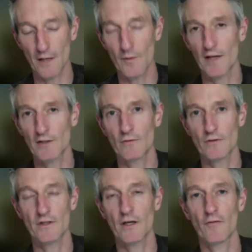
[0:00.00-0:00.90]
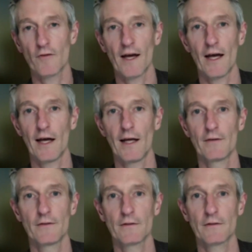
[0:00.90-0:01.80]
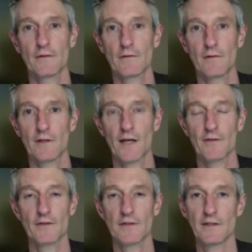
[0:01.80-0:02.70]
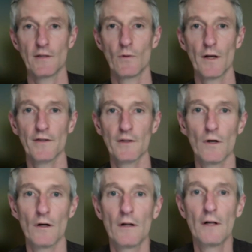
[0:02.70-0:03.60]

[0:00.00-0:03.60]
imagine yourself as a CT1, as it were.